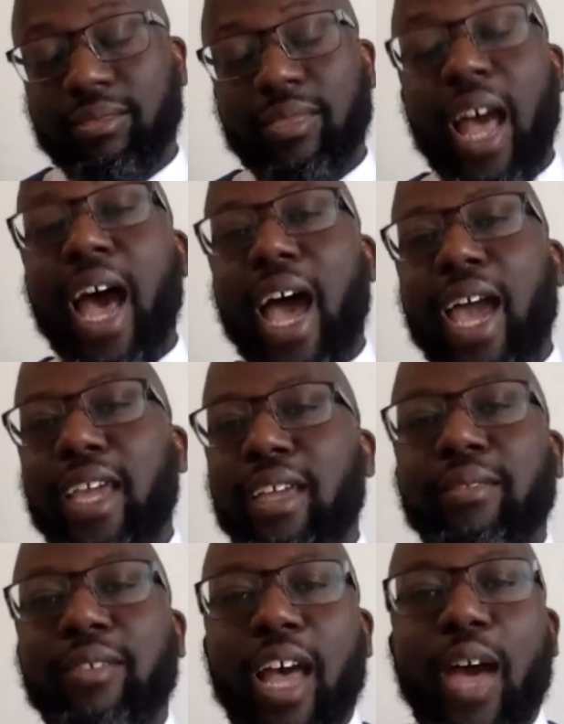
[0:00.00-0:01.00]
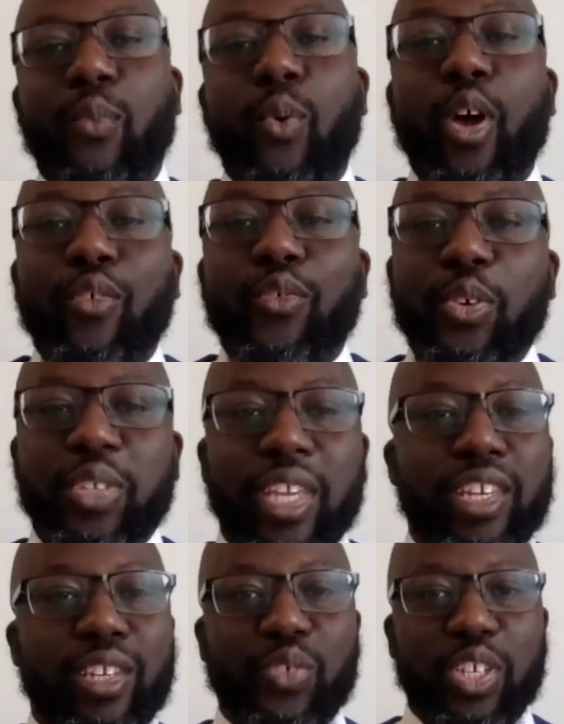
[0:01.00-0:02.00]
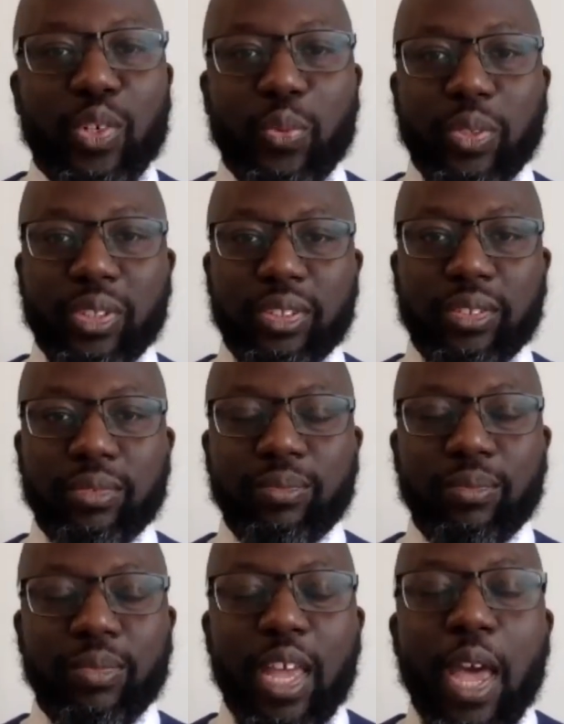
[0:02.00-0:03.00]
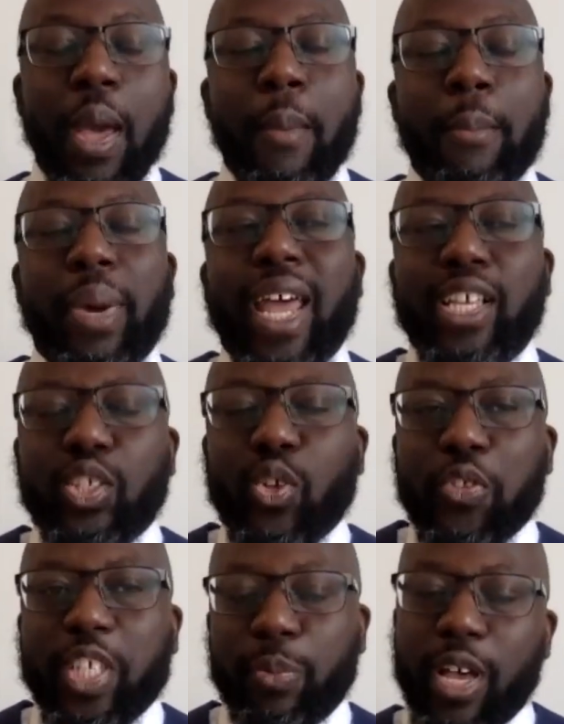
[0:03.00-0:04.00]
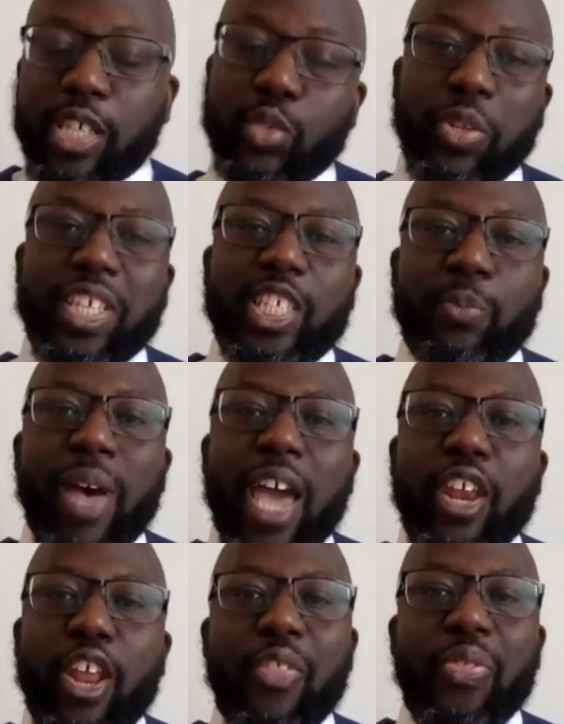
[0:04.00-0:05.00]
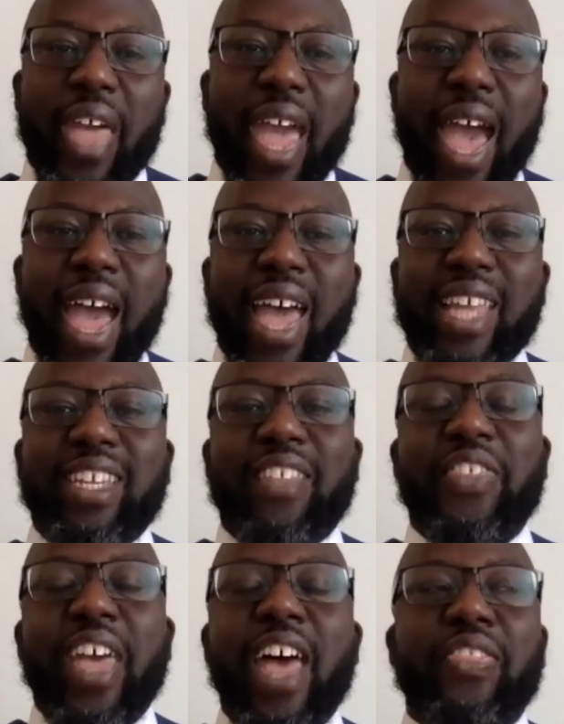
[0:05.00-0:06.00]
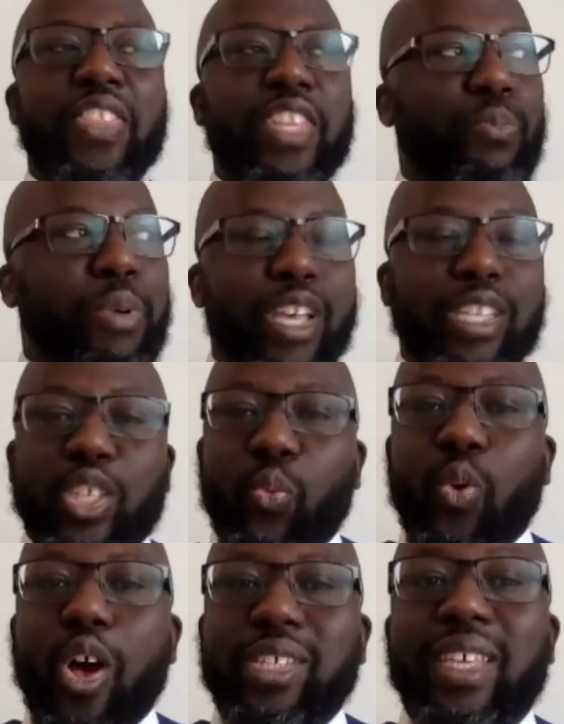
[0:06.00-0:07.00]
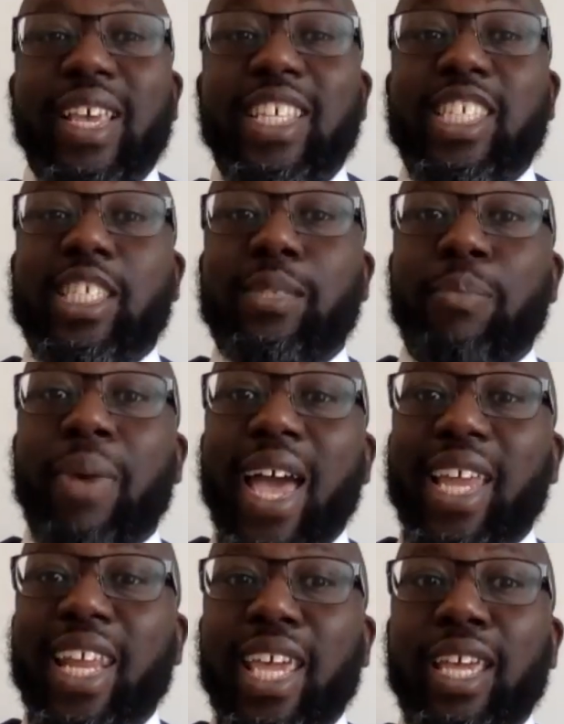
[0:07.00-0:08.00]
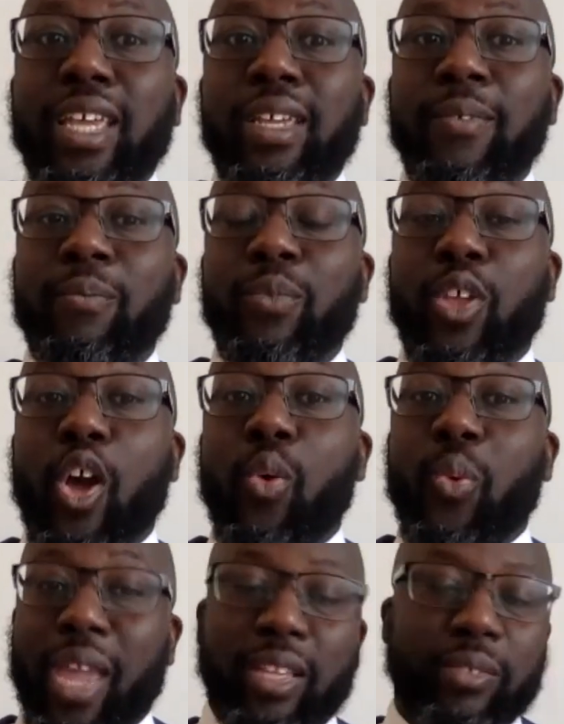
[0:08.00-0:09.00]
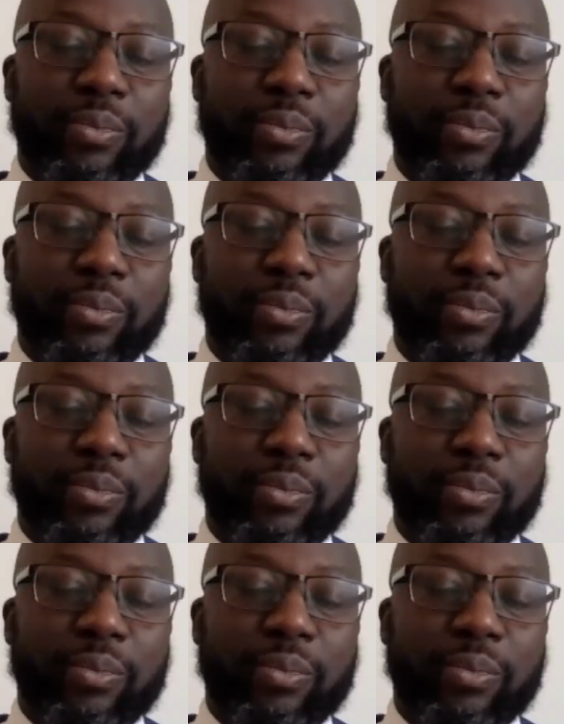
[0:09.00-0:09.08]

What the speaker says: I am one of those individuals. But I saw this person with a spider on their hand, and there this person was smiling away.